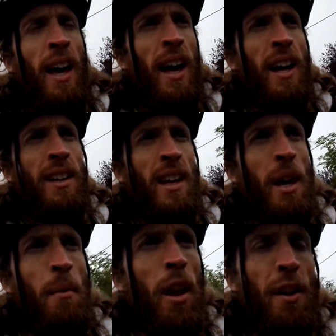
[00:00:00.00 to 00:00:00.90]
And
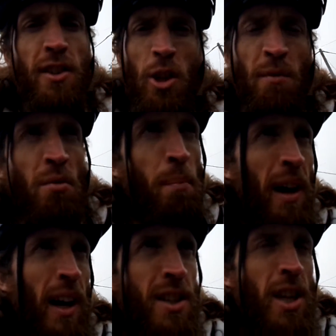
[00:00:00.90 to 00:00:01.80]
um, a lot of this comes from
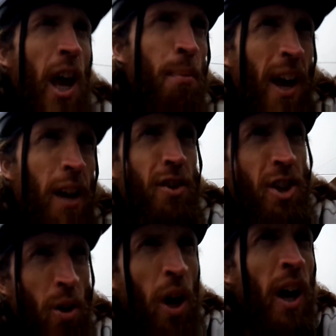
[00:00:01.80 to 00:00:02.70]
past behavior
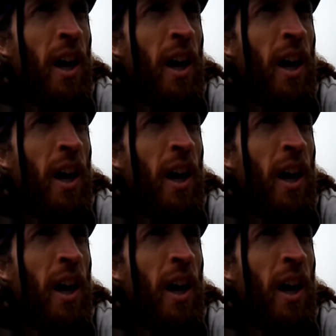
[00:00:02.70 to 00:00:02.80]
too.